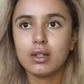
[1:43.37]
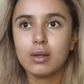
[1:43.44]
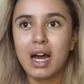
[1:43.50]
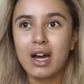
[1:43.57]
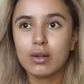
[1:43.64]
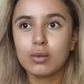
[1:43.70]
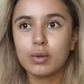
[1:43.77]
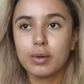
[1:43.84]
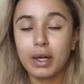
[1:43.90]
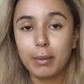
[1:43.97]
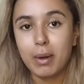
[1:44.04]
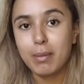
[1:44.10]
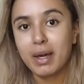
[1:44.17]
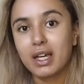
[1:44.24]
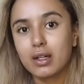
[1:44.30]
out with like
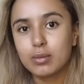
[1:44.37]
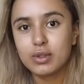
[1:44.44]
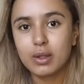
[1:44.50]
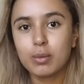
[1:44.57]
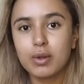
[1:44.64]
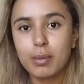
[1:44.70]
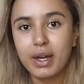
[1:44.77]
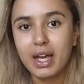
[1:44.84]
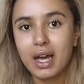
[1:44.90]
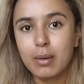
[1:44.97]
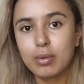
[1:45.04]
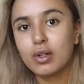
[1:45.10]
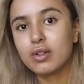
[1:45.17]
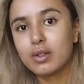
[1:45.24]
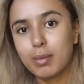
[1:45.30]
my makeup done with my
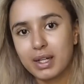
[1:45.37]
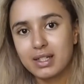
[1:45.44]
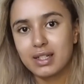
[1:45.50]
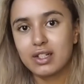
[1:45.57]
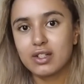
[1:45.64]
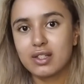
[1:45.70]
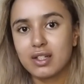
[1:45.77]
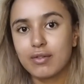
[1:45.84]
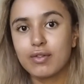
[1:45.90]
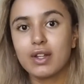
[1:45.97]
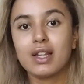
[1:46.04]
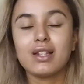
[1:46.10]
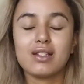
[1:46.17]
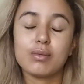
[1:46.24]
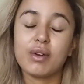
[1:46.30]
hair blonde and my extensions and
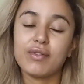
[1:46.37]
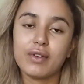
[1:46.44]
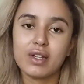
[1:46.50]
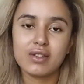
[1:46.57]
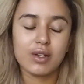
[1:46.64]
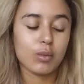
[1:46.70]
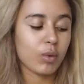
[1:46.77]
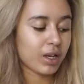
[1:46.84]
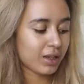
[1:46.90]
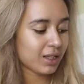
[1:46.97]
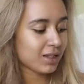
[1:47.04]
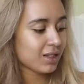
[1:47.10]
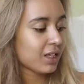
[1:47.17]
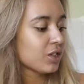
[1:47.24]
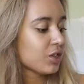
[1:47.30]
everything. This is my first time wearing the
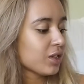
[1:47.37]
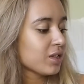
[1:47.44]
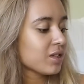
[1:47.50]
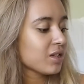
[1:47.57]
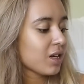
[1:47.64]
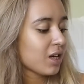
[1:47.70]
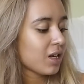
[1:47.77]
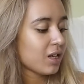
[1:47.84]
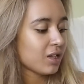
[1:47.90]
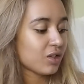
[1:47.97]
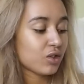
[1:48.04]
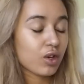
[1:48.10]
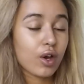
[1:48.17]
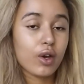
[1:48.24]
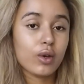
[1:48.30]
extensions,
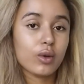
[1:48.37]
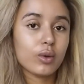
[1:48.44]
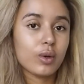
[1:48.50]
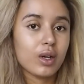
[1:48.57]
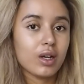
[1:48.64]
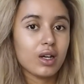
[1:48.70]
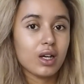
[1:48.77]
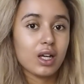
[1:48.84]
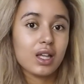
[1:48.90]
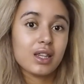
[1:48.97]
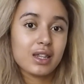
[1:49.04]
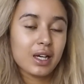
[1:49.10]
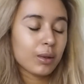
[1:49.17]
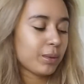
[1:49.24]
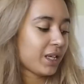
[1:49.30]
so
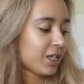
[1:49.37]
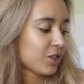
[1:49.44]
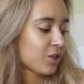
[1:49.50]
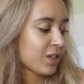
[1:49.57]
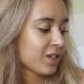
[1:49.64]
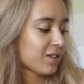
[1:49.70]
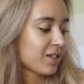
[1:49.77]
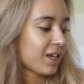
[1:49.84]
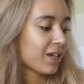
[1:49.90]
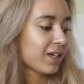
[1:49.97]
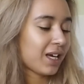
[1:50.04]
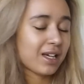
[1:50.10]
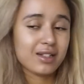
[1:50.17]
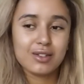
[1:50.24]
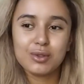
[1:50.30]
that'll be interesting.
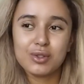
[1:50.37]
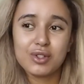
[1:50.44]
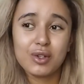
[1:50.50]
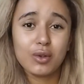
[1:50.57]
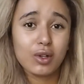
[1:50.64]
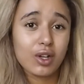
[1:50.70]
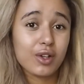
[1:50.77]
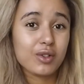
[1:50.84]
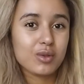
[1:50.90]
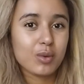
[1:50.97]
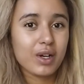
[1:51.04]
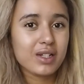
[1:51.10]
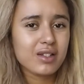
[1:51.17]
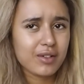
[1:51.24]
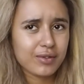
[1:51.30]
And also clothes
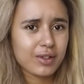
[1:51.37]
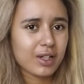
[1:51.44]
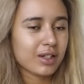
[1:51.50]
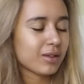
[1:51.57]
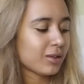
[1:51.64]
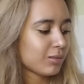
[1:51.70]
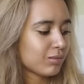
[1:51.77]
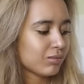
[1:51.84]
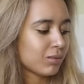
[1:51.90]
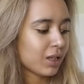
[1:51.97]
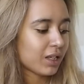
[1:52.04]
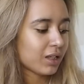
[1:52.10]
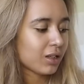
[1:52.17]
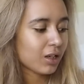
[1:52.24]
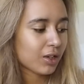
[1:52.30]
wise, I feel like
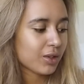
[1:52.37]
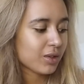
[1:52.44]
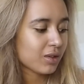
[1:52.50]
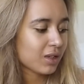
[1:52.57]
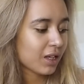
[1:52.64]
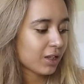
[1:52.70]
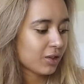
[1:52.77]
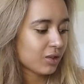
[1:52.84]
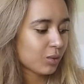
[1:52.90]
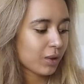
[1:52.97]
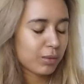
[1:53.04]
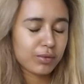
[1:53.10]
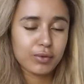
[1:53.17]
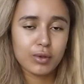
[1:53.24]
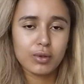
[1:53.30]
my clothes that I used to
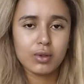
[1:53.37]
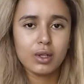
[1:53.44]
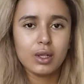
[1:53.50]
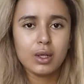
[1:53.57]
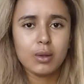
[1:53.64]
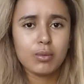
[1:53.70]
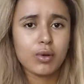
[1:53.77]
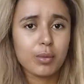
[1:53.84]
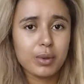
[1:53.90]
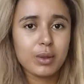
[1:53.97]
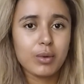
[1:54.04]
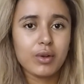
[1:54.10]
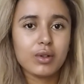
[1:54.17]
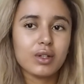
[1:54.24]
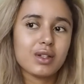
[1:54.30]
wear before probably
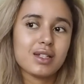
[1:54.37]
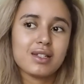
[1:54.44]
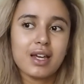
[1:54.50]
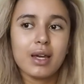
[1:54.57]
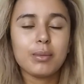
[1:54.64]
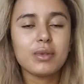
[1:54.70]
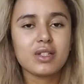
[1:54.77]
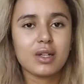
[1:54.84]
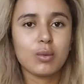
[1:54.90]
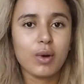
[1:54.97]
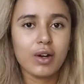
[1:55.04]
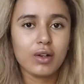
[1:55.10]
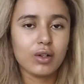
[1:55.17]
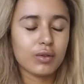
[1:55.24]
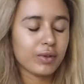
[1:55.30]
won't look the same because I
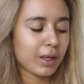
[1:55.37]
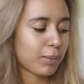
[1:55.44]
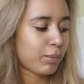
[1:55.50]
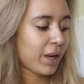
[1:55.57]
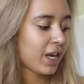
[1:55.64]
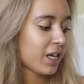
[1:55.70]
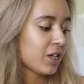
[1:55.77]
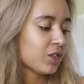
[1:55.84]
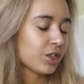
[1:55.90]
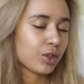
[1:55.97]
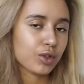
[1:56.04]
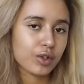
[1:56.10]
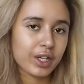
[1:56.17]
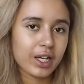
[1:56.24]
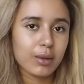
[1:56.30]
wear a lot of like beige and
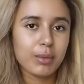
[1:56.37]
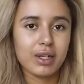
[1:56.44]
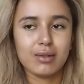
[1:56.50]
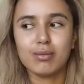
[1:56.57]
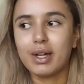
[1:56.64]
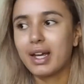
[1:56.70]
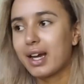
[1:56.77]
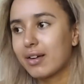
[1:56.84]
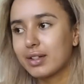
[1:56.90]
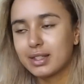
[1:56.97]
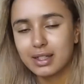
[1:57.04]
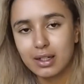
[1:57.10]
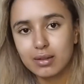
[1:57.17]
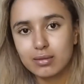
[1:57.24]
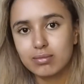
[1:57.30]
cream and my hair
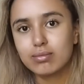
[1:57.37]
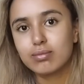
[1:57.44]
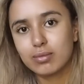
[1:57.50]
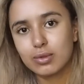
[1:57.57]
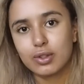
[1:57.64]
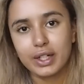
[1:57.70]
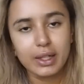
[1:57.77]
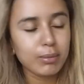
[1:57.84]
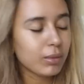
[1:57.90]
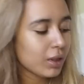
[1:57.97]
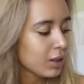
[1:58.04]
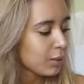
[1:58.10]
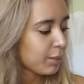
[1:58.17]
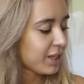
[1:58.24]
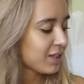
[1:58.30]
is now cream
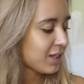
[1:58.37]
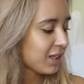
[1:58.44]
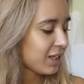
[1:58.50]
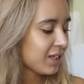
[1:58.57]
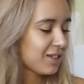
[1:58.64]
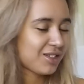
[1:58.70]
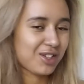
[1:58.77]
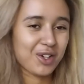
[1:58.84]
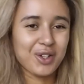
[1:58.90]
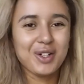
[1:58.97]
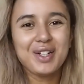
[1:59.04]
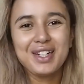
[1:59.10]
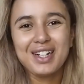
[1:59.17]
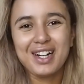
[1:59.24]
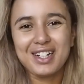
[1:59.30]
basically, so
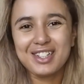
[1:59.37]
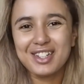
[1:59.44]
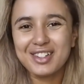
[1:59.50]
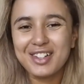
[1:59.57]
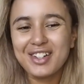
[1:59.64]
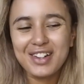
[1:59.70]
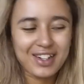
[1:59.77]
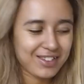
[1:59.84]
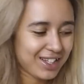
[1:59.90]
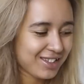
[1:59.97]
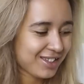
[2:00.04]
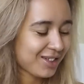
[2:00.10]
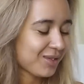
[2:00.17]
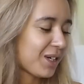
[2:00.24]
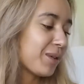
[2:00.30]
I don't know how that's
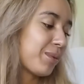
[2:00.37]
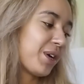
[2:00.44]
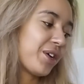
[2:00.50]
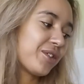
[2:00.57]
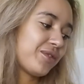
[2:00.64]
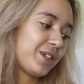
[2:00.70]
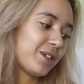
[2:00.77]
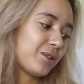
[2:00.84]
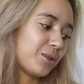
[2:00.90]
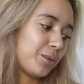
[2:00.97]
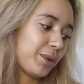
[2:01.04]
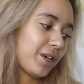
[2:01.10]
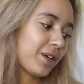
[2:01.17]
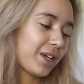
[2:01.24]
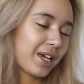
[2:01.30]
going to work, but hopefully it'll all
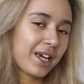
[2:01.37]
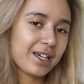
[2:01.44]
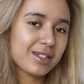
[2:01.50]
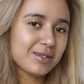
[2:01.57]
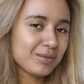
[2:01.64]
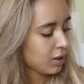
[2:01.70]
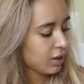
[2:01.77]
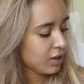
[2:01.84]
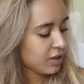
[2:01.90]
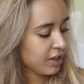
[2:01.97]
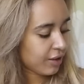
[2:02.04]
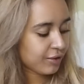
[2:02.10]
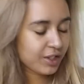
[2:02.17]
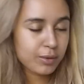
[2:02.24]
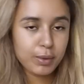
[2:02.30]
be okay. So
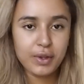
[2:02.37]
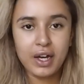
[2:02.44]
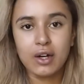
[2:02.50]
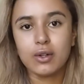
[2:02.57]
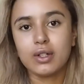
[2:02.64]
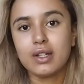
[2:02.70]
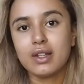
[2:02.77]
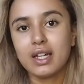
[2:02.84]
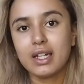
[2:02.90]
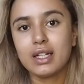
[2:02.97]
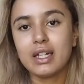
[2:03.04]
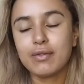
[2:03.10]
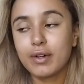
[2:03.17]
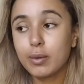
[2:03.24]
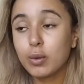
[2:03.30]
yeah, I've just put that on, and then
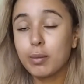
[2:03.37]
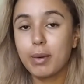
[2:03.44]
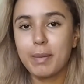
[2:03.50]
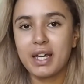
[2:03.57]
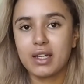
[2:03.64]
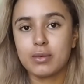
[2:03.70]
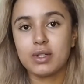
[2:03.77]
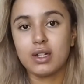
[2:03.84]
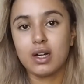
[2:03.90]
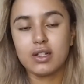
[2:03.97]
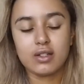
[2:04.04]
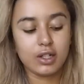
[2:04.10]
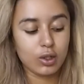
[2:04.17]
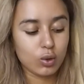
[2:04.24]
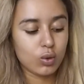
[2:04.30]
if I want my makeup to
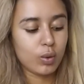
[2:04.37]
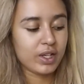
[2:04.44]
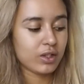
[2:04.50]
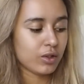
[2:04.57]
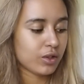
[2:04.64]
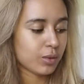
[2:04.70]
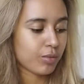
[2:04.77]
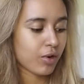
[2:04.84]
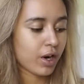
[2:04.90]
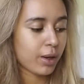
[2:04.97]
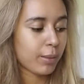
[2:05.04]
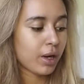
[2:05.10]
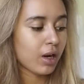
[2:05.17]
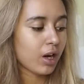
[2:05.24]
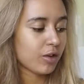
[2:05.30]
last, I always use a
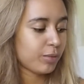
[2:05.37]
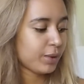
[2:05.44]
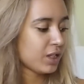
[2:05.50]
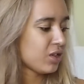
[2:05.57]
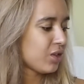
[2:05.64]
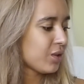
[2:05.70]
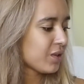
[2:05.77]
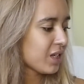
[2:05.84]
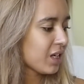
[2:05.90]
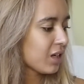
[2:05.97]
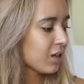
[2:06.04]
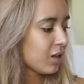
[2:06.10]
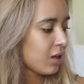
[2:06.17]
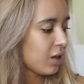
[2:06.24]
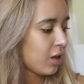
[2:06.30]
primer. I've been
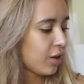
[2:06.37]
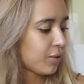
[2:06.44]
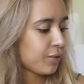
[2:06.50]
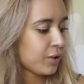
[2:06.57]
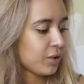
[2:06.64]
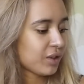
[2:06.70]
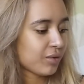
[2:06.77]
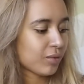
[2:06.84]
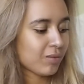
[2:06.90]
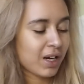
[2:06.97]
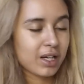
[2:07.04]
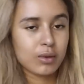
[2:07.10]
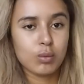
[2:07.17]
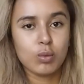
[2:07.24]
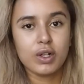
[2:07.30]
using a few different
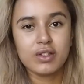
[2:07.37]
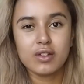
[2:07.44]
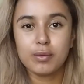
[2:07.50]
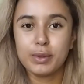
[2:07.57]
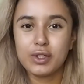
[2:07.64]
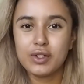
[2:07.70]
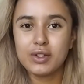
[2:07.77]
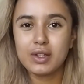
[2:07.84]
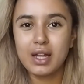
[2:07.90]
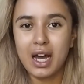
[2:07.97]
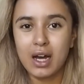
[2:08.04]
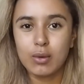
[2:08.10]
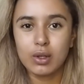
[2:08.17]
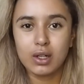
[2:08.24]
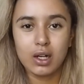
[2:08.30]
random ones. I've been using
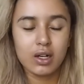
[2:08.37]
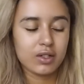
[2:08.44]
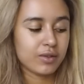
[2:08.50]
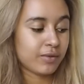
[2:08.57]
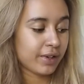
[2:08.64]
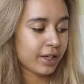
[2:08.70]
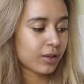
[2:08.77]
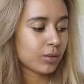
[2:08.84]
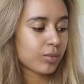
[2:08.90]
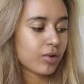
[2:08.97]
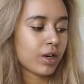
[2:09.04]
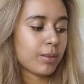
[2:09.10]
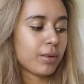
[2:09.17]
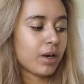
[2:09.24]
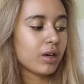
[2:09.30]
the Hourglass Veil
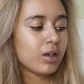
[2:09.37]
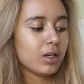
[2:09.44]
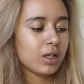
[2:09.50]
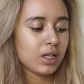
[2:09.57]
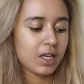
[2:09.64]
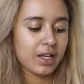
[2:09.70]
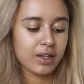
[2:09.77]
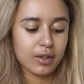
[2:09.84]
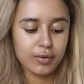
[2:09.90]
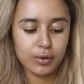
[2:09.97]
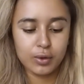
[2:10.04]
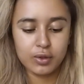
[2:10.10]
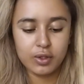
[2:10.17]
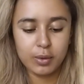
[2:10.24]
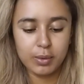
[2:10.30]
primer, and then I've
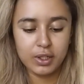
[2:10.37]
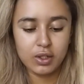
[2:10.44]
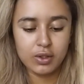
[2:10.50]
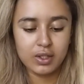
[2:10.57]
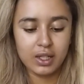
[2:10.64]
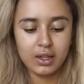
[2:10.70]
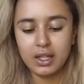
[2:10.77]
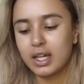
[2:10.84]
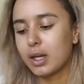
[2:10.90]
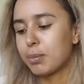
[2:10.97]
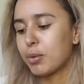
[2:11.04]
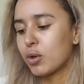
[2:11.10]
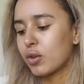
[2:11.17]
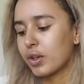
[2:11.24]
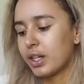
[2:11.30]
also been using the
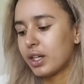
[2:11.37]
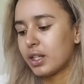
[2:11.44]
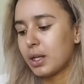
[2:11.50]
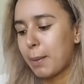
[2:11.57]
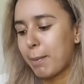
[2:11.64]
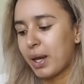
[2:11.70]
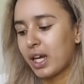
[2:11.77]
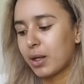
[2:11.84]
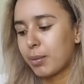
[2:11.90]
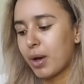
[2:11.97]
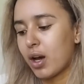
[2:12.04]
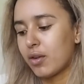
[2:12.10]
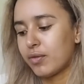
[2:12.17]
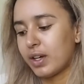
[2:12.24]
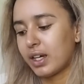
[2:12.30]
Arborian Pink
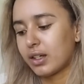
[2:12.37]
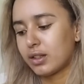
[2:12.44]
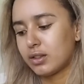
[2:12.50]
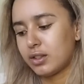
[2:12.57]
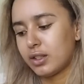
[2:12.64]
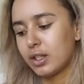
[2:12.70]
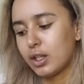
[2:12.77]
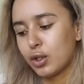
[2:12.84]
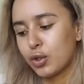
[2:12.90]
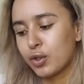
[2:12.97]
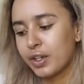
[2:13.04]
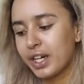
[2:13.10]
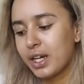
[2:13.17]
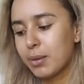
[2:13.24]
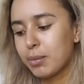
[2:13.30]
Perfect
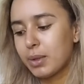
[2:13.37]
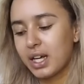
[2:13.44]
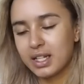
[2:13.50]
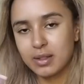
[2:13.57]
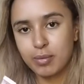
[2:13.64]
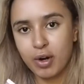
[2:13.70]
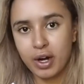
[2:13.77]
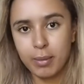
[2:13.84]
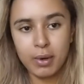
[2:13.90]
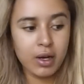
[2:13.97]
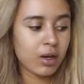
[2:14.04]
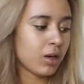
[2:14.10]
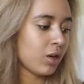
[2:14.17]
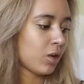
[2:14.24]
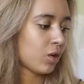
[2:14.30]
cream as a
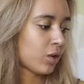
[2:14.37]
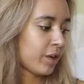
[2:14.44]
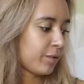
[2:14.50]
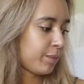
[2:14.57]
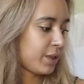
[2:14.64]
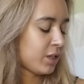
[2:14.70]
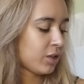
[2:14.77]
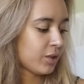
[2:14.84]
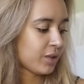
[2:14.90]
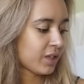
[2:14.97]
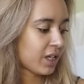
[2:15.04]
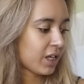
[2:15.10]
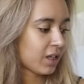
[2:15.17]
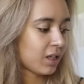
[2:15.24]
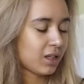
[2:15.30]
primer, or I've been
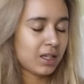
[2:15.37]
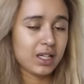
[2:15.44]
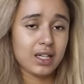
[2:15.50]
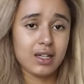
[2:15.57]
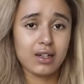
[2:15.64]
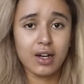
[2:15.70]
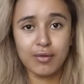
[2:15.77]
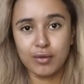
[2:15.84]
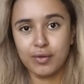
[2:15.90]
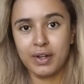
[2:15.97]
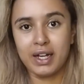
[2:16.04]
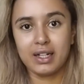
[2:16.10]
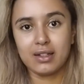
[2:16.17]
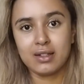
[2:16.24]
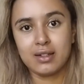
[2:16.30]
using the
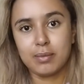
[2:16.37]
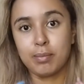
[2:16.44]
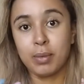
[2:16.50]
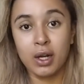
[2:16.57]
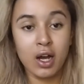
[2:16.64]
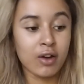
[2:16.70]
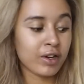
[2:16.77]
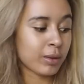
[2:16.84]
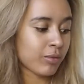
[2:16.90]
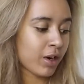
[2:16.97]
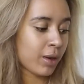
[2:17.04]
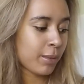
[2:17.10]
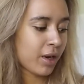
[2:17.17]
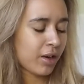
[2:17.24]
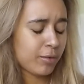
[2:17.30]
CoverFX blurring
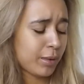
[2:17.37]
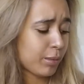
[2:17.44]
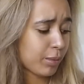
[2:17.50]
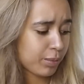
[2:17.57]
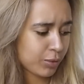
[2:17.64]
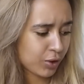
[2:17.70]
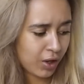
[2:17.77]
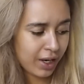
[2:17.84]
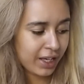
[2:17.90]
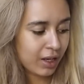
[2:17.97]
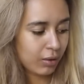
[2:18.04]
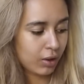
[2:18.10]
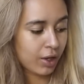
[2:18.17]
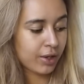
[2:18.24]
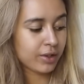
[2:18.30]
primer. I've been trying
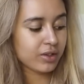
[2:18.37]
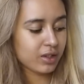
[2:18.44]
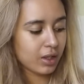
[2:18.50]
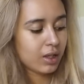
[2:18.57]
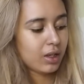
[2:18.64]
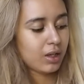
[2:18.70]
out loads.